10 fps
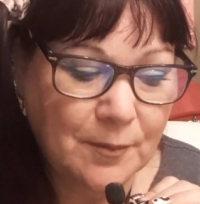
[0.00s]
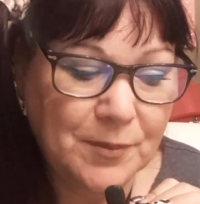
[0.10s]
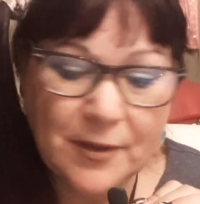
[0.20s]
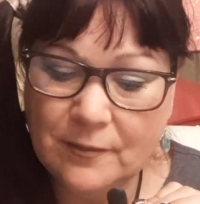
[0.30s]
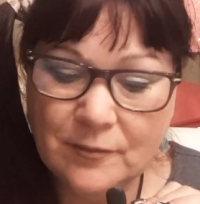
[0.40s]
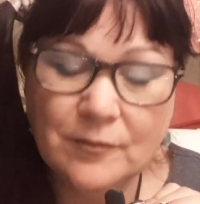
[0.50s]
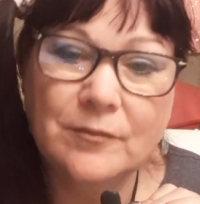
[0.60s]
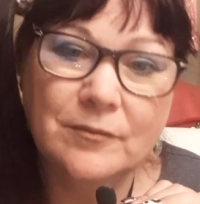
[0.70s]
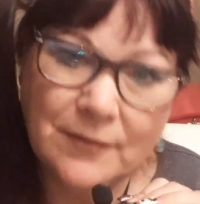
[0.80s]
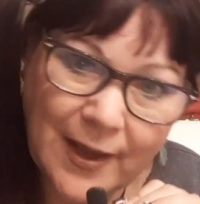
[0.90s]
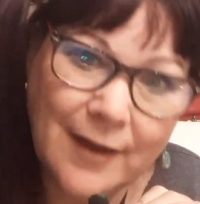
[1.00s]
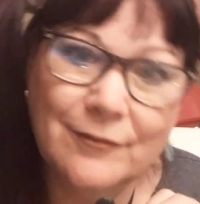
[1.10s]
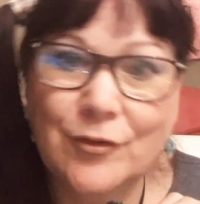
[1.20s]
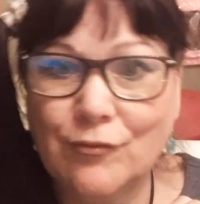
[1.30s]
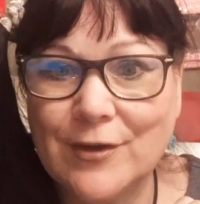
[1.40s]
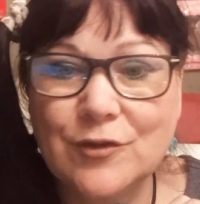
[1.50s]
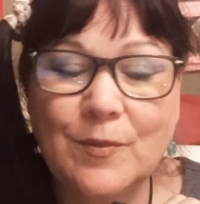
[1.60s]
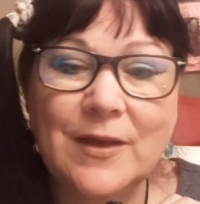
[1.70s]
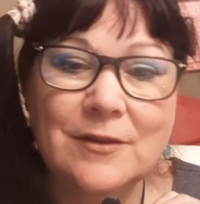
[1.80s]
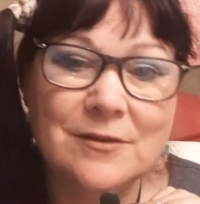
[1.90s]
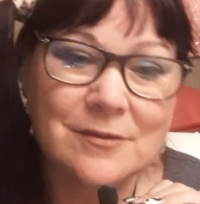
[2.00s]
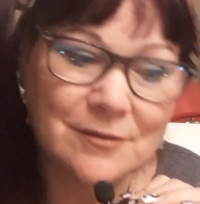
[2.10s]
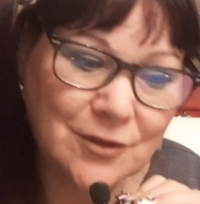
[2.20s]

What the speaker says: But have the resumes,